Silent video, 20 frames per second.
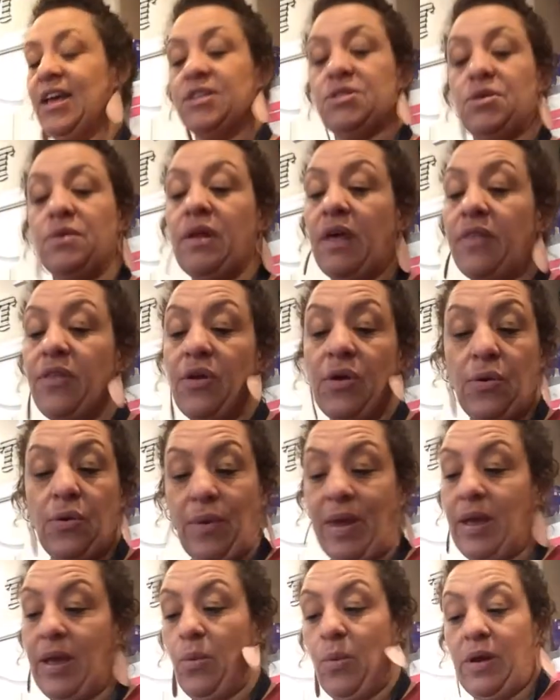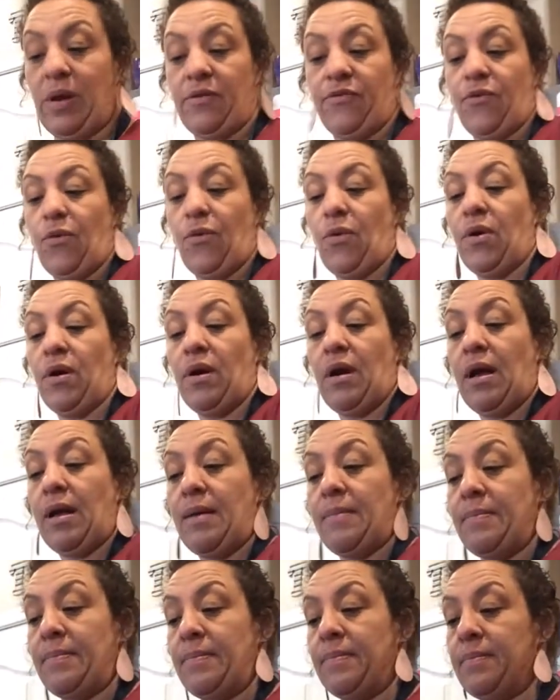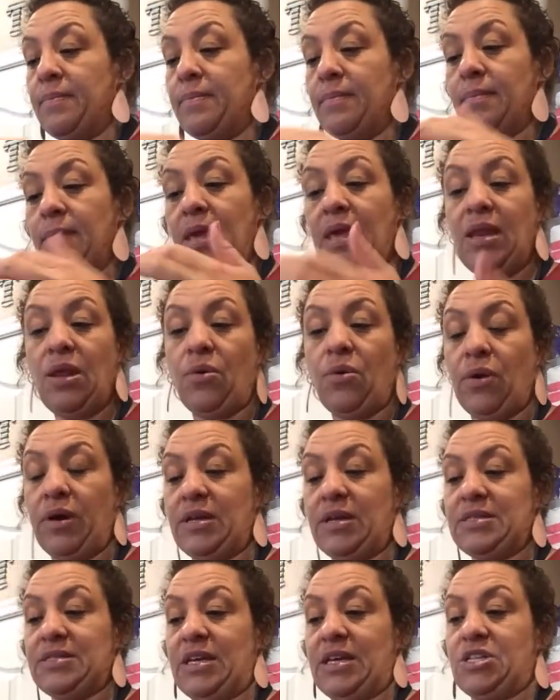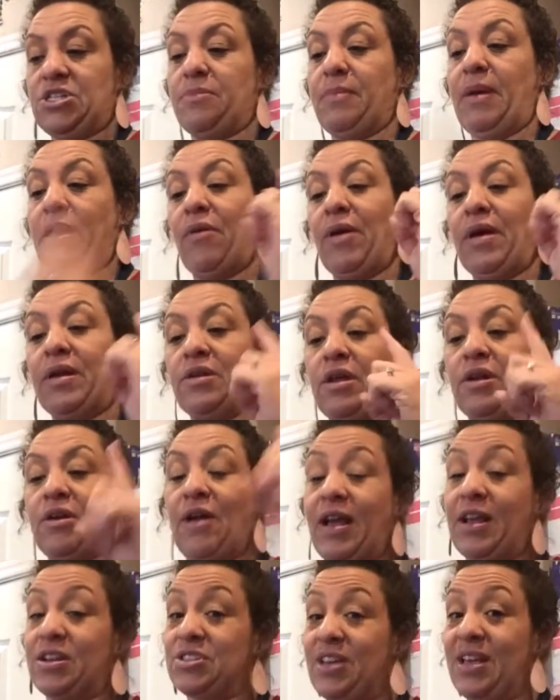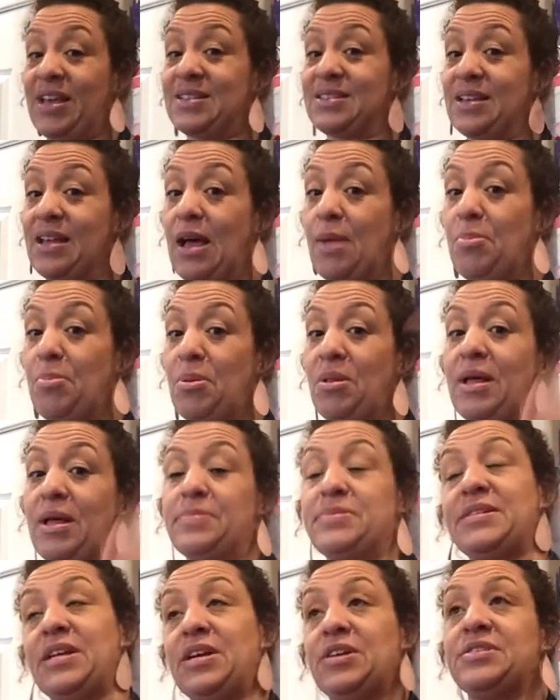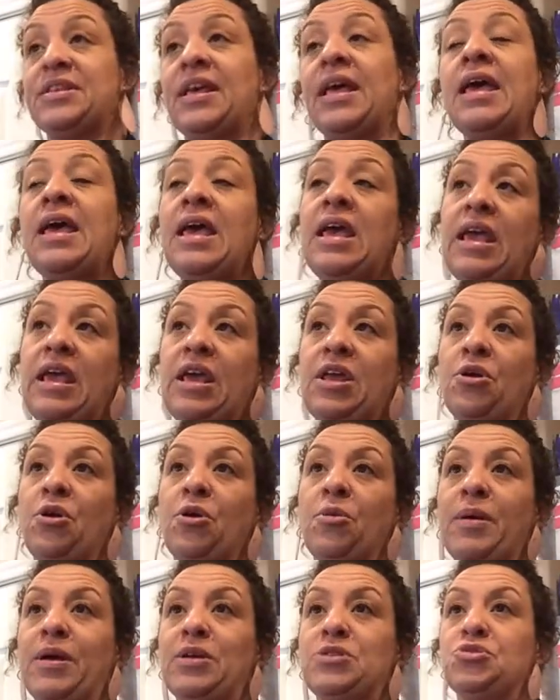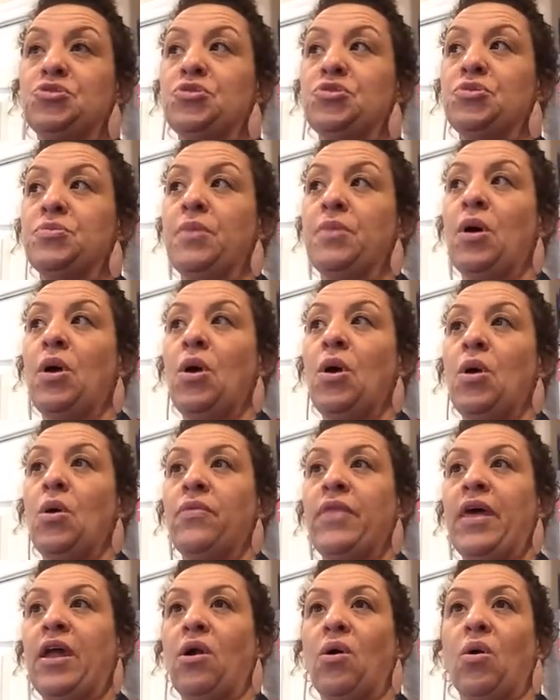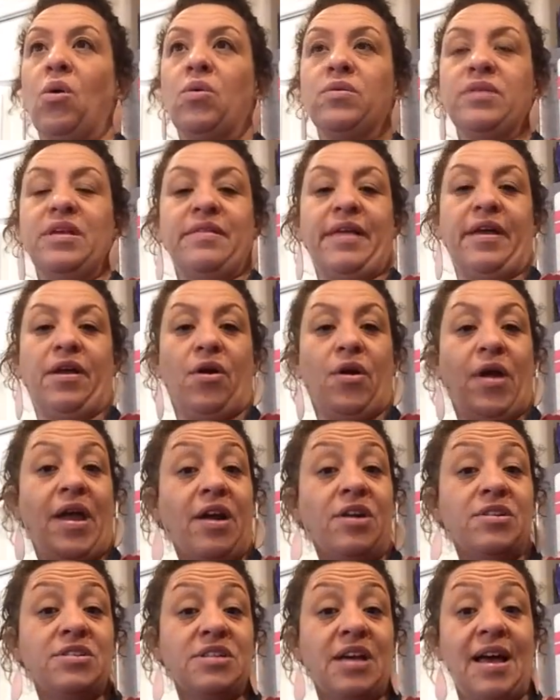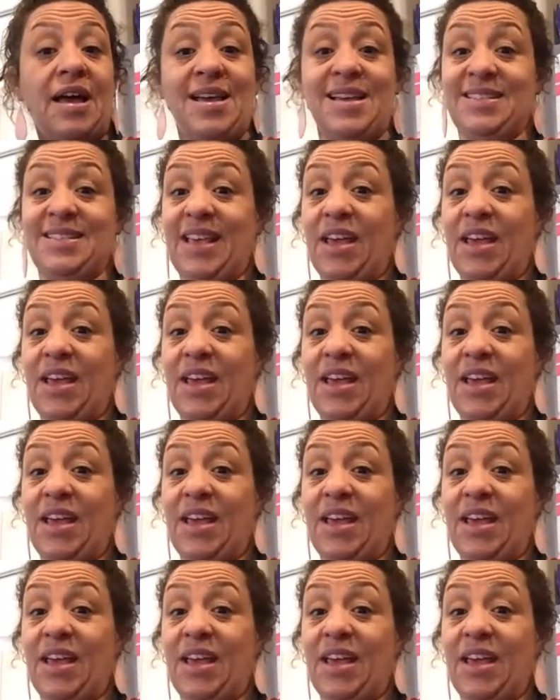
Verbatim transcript: So another great one for any organization. My granddaughter actually has a couple upstairs in her bedroom that are holding like her hair ties